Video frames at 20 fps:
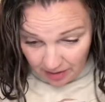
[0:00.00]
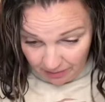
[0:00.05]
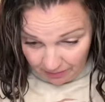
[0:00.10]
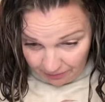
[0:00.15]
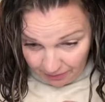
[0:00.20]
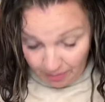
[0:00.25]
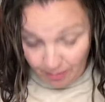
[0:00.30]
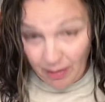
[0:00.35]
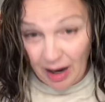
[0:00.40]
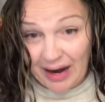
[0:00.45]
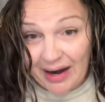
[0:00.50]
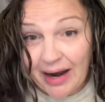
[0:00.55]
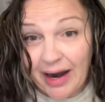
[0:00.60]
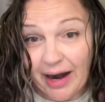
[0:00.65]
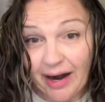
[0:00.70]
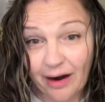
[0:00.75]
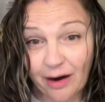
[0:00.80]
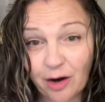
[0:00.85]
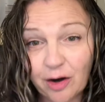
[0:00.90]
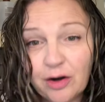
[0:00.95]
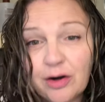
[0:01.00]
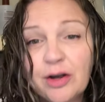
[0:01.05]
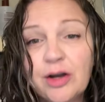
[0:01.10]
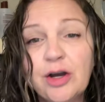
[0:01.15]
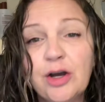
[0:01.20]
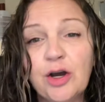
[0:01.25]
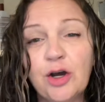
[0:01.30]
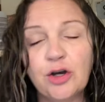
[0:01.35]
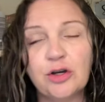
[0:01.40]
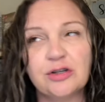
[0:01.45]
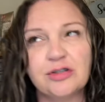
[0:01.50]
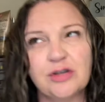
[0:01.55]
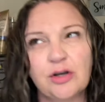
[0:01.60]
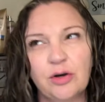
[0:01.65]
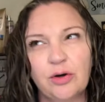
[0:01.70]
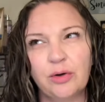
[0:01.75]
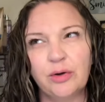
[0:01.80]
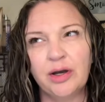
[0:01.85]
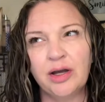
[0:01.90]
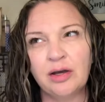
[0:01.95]
For my hair,
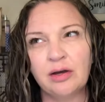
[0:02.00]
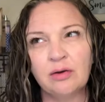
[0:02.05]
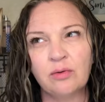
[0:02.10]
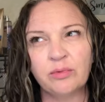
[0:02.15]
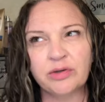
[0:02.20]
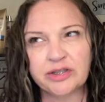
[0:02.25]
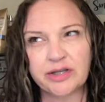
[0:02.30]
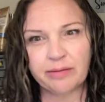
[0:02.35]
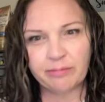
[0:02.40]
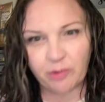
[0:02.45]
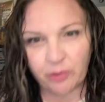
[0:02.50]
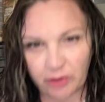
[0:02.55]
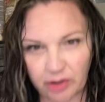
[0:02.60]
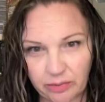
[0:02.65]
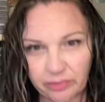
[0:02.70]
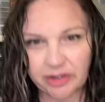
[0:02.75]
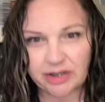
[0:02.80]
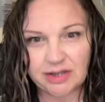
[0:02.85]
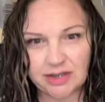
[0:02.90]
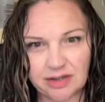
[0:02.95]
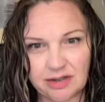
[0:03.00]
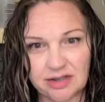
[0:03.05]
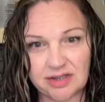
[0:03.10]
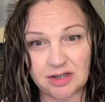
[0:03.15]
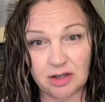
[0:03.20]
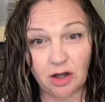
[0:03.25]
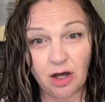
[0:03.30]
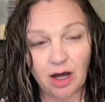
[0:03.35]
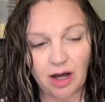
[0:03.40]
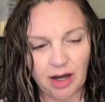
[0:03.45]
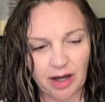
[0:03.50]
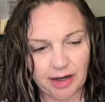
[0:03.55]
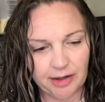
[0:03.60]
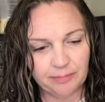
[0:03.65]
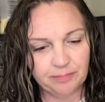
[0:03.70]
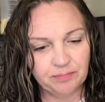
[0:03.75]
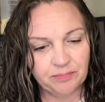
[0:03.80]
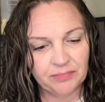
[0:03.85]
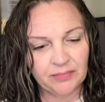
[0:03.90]
so one time when I went to the salon,